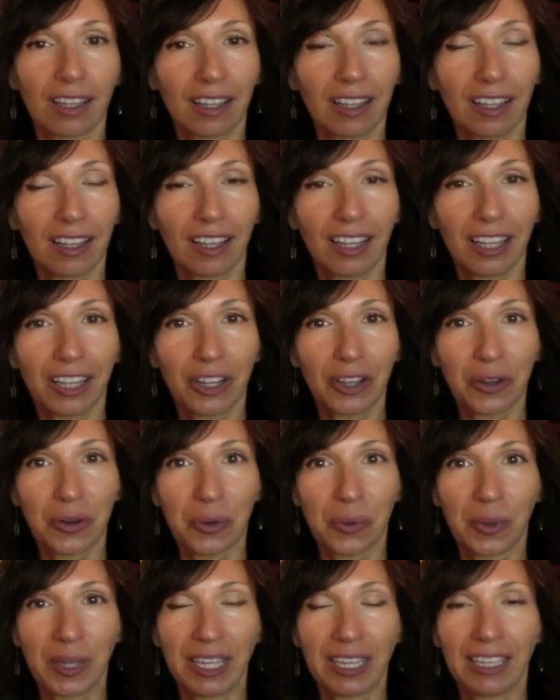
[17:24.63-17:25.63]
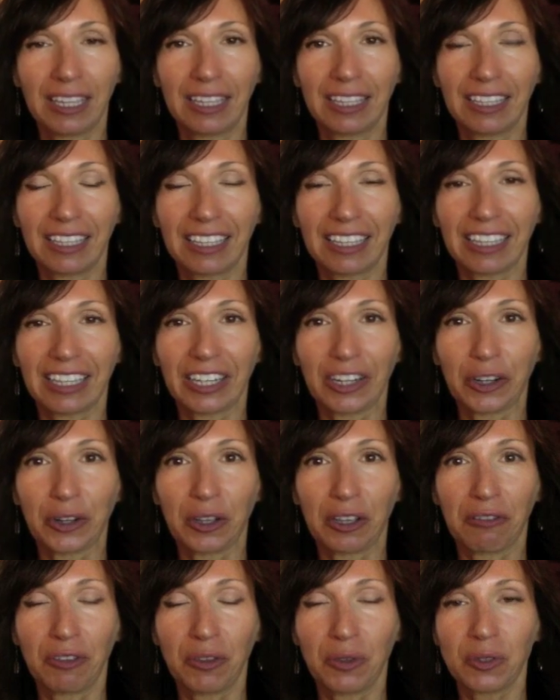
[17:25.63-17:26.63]
uh, we, you know,
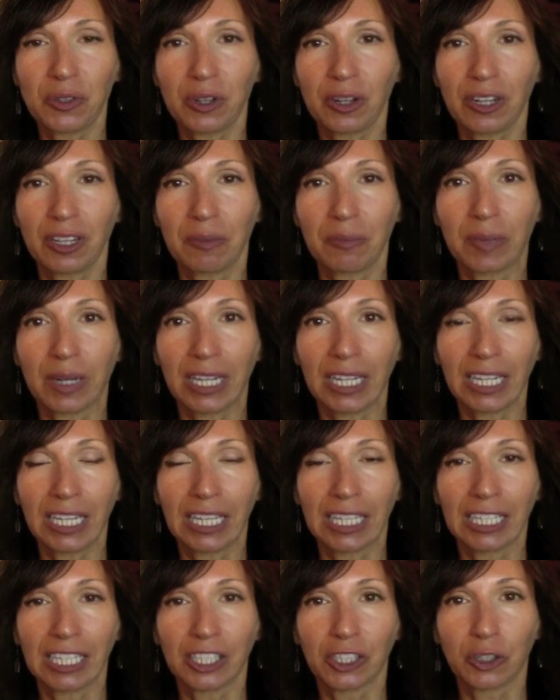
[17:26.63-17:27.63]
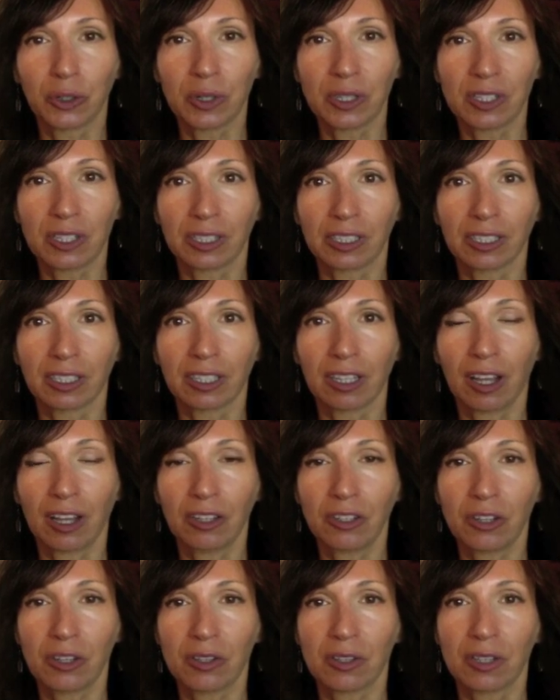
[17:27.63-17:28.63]
if you start embodying a crystalline
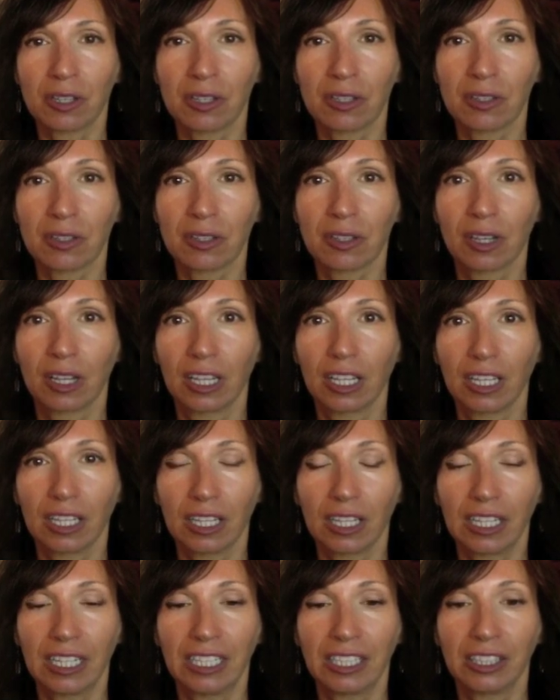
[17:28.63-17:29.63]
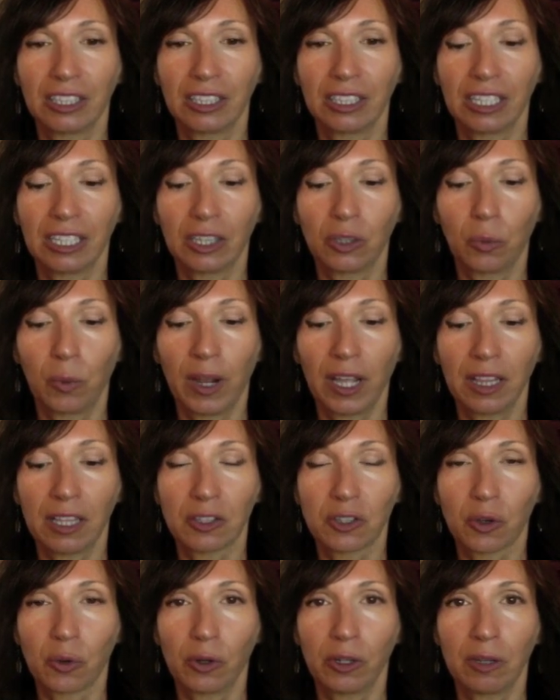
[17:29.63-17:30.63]
consciousness in, in the way
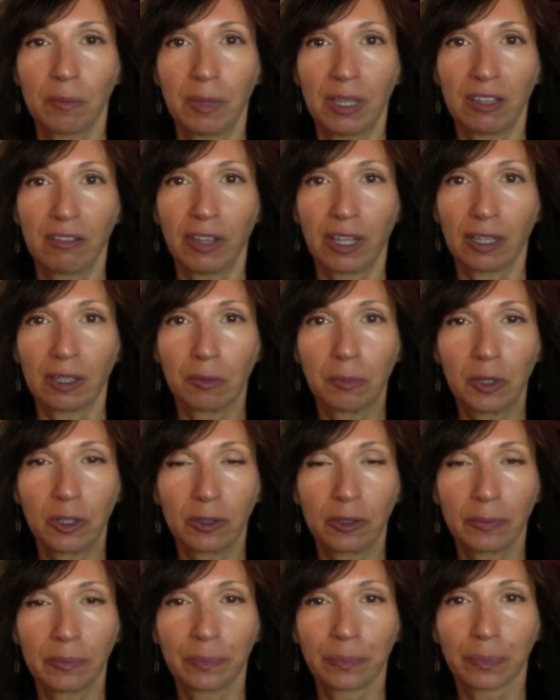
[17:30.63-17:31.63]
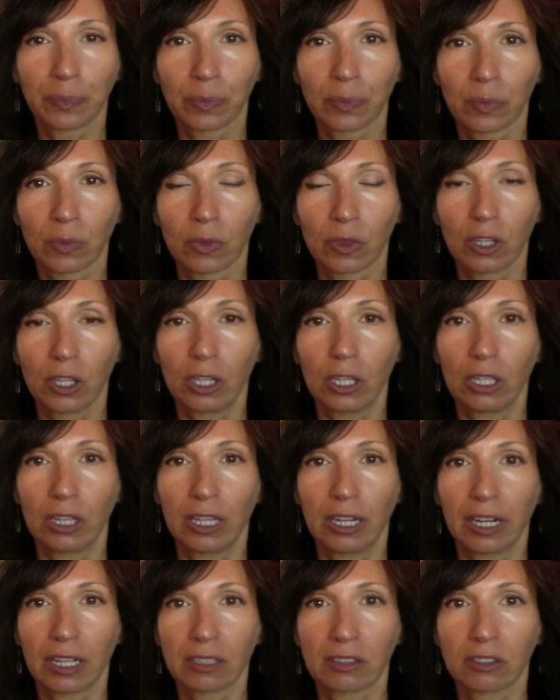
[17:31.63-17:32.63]
that's going to be available in
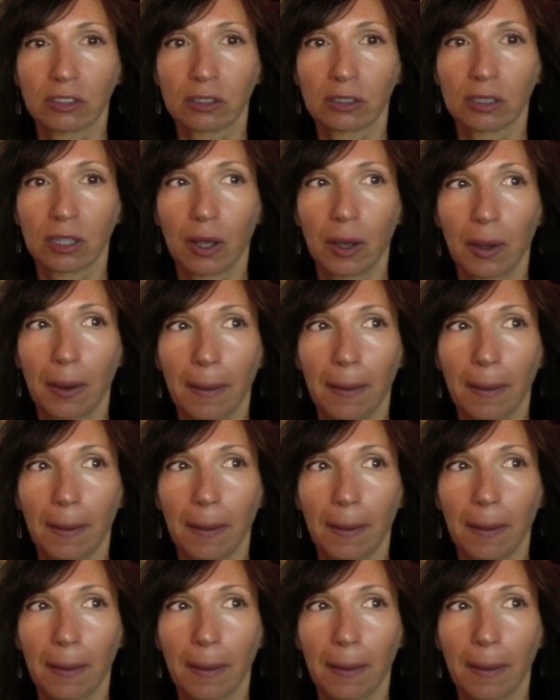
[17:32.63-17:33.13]
the next,